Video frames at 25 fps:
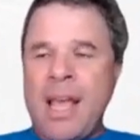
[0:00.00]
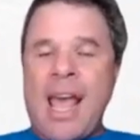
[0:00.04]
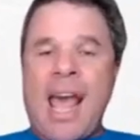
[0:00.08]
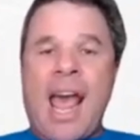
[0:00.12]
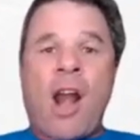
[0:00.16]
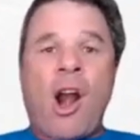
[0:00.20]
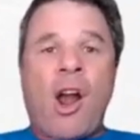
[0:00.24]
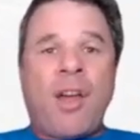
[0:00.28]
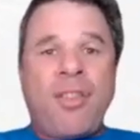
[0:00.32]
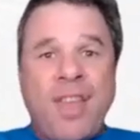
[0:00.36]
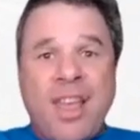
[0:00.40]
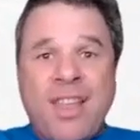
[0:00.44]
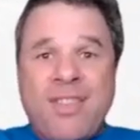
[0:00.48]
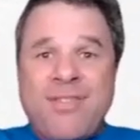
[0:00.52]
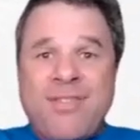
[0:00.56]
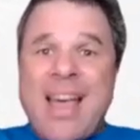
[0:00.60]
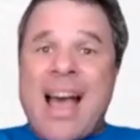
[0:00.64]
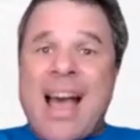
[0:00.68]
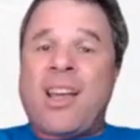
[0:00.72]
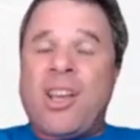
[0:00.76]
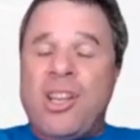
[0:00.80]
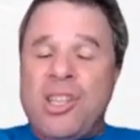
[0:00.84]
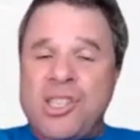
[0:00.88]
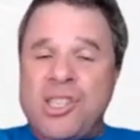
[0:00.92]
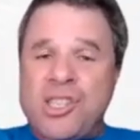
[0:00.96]
And I think
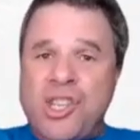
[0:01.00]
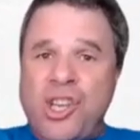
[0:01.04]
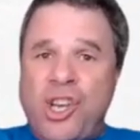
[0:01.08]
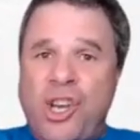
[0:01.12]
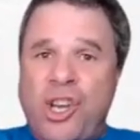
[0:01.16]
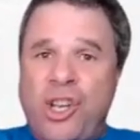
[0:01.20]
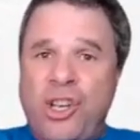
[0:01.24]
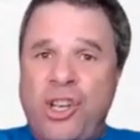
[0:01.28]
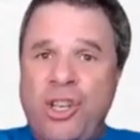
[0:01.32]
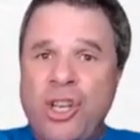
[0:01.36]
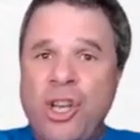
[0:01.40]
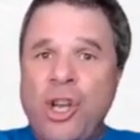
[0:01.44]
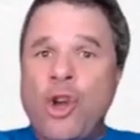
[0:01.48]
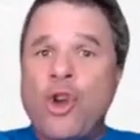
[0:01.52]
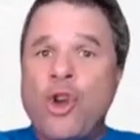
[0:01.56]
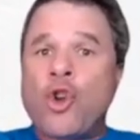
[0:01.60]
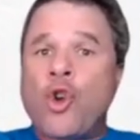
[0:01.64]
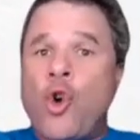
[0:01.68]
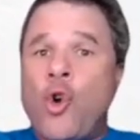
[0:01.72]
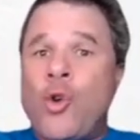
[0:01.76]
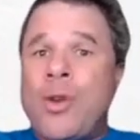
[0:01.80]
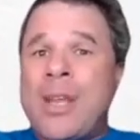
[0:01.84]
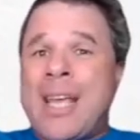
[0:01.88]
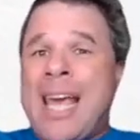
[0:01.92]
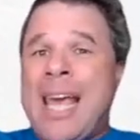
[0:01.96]
that concern
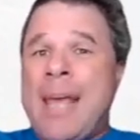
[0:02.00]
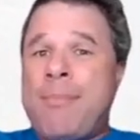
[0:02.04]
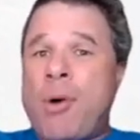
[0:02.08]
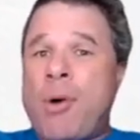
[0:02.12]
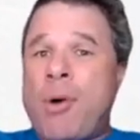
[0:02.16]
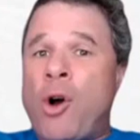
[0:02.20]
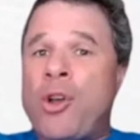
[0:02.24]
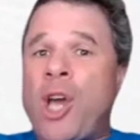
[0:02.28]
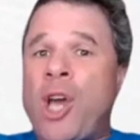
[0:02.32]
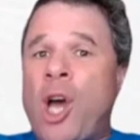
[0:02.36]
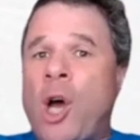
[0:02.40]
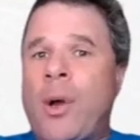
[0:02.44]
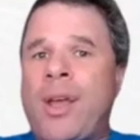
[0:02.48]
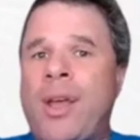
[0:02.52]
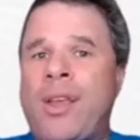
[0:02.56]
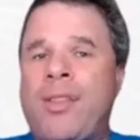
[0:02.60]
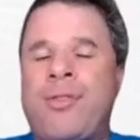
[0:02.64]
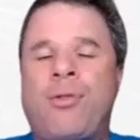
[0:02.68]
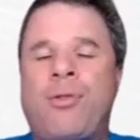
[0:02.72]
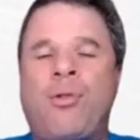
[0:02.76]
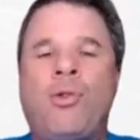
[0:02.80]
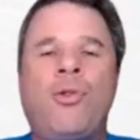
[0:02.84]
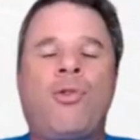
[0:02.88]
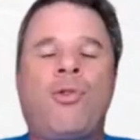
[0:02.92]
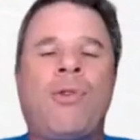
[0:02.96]
could keep on going
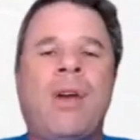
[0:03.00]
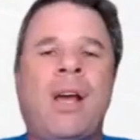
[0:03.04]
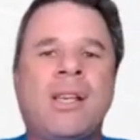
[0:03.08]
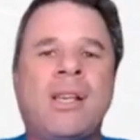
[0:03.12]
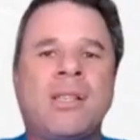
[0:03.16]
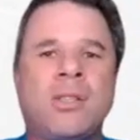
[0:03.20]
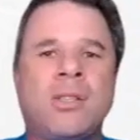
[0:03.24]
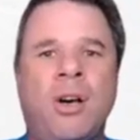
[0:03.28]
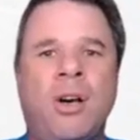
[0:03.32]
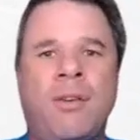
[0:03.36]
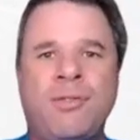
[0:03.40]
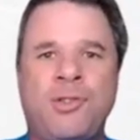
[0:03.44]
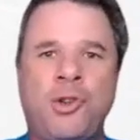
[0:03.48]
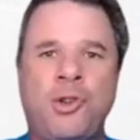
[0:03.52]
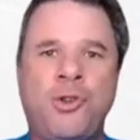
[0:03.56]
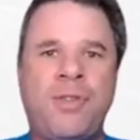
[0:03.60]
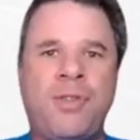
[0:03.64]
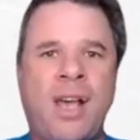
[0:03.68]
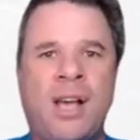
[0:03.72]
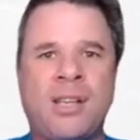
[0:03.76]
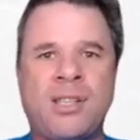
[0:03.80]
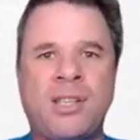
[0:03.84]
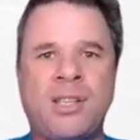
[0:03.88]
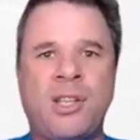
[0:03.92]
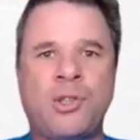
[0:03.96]
through the rest of
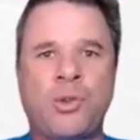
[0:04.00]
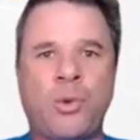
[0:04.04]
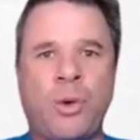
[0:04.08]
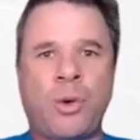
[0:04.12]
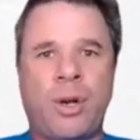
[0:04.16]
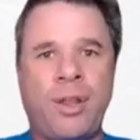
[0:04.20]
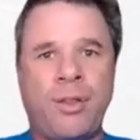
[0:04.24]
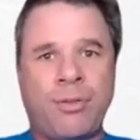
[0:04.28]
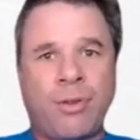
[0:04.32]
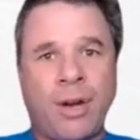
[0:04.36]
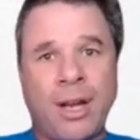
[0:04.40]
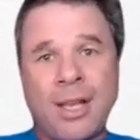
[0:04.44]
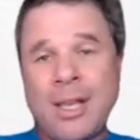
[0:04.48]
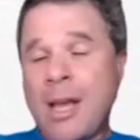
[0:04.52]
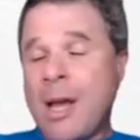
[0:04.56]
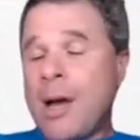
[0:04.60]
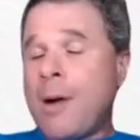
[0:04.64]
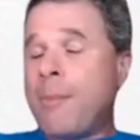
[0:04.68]
2023,